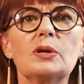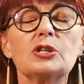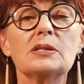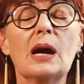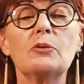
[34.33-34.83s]

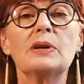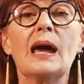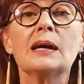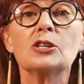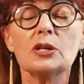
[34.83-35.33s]
which is our
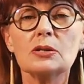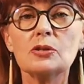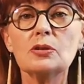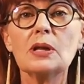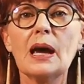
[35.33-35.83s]
reaction
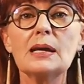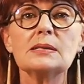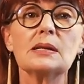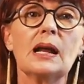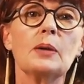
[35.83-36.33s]
to the
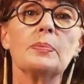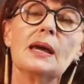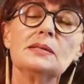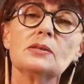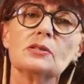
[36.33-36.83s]
Club
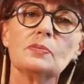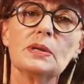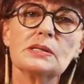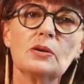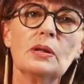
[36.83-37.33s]
case
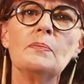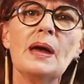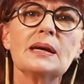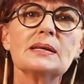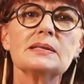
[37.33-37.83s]
dismissal,
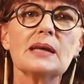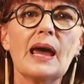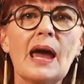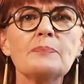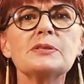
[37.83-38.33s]
make it
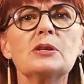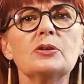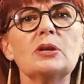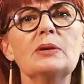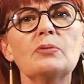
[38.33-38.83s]

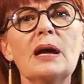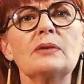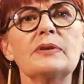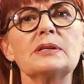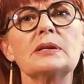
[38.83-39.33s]
absolutely
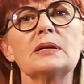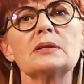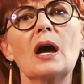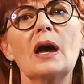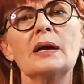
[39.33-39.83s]
relevant
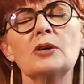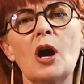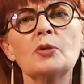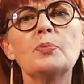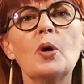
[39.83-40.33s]
and
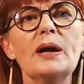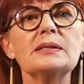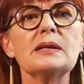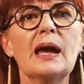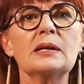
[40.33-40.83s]
on
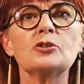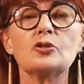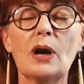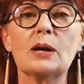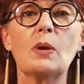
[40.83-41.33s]
point and
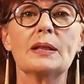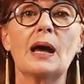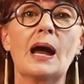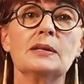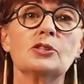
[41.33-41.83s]
strike while the
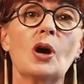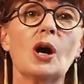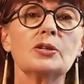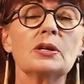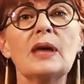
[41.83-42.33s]
iron's
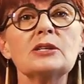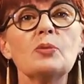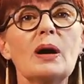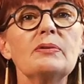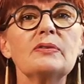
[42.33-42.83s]
hot. That's
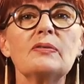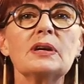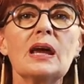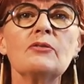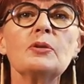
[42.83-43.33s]
why we've
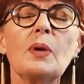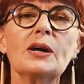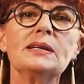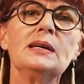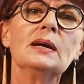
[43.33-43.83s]
given
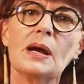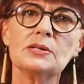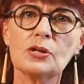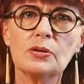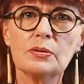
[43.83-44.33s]
everybody
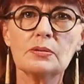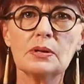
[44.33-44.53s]
until,